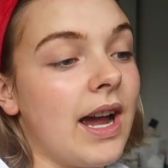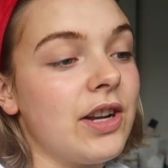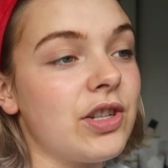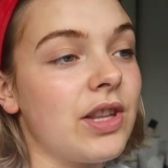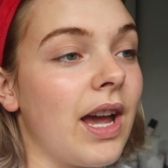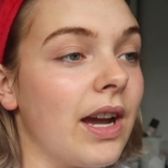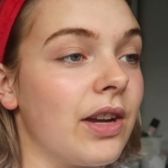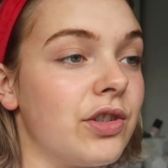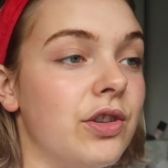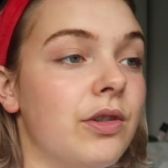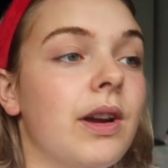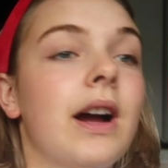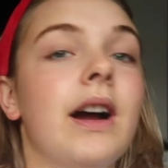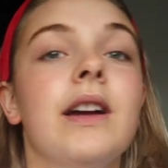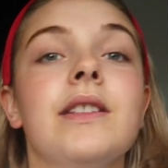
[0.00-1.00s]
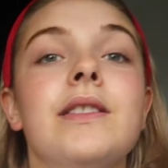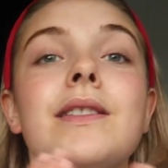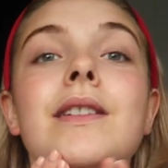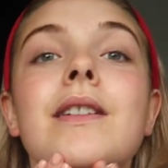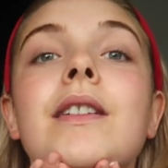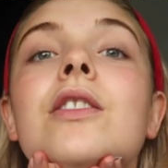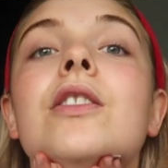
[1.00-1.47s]
I actually asked you guys
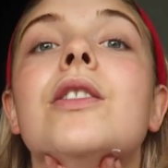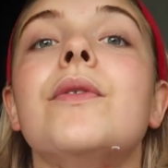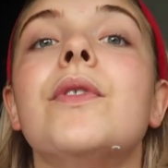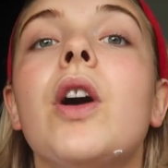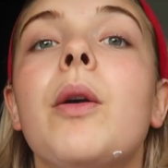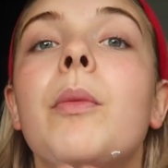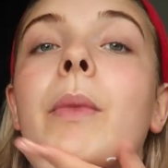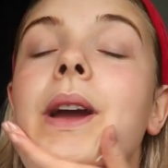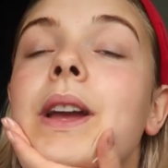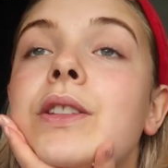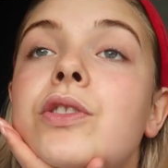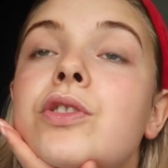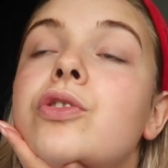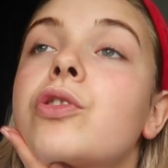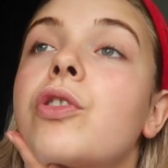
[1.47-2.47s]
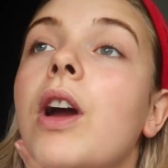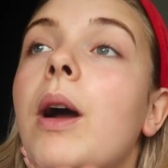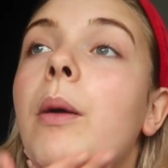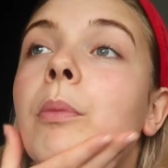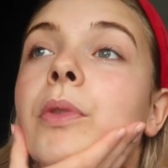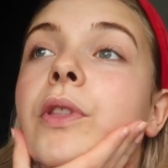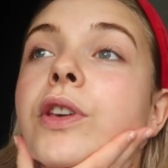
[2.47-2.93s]
over on my
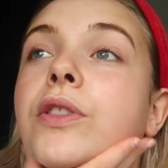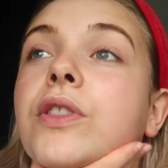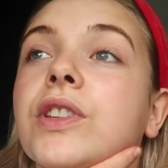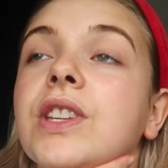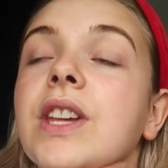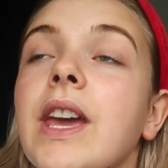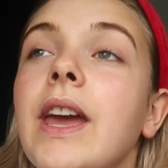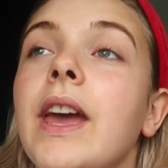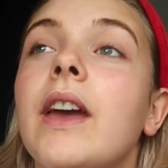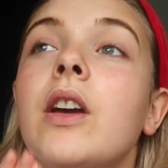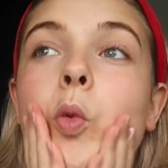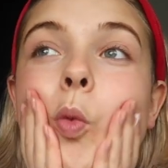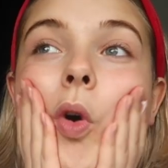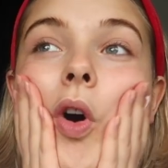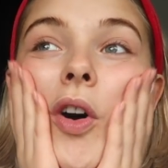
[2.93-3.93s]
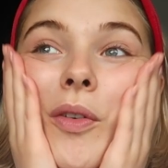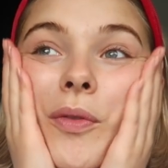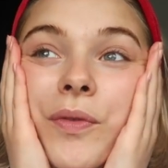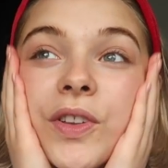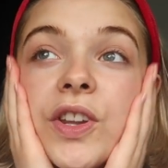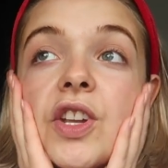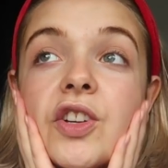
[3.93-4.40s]
Instagram the other day what
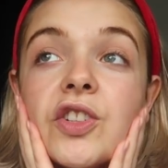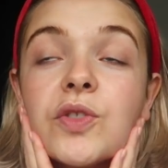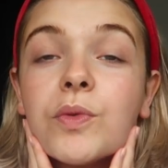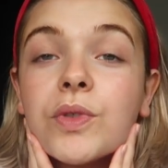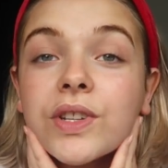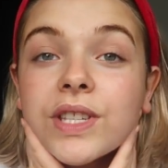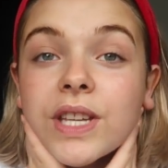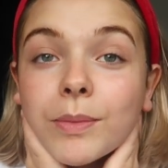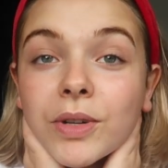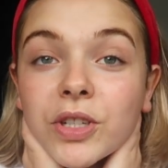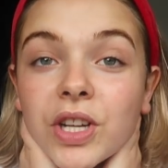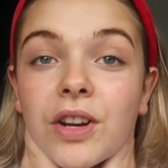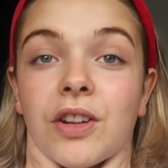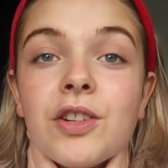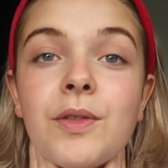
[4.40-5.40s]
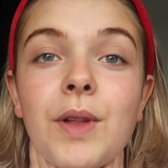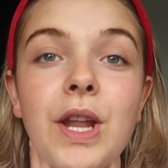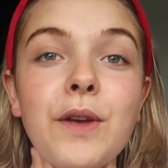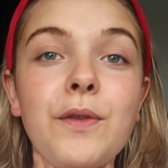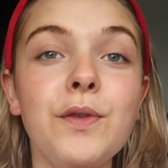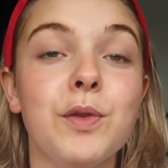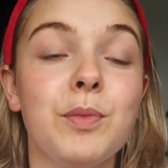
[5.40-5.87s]
videos you want to see on my channel,
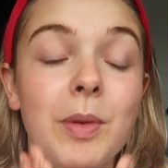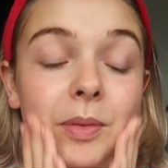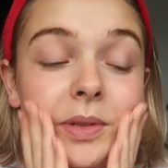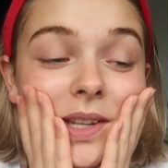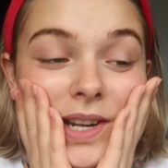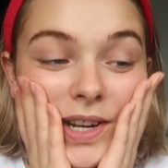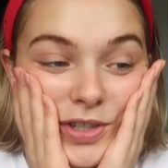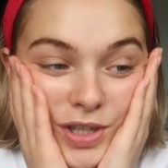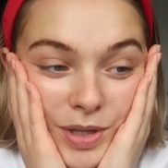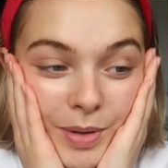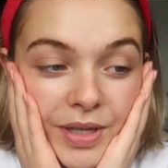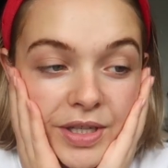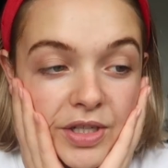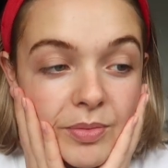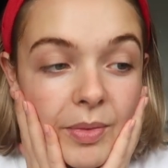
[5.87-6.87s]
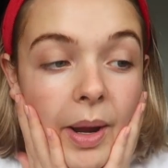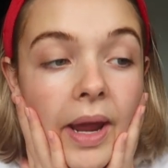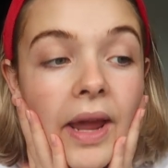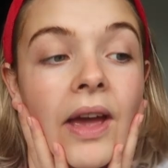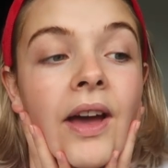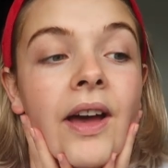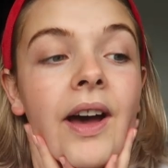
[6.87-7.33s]
and a few people had actually messaged
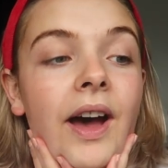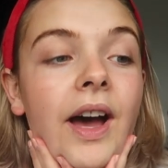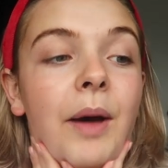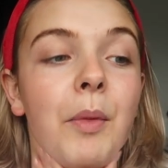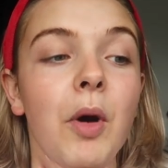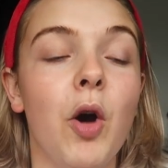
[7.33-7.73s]
me um,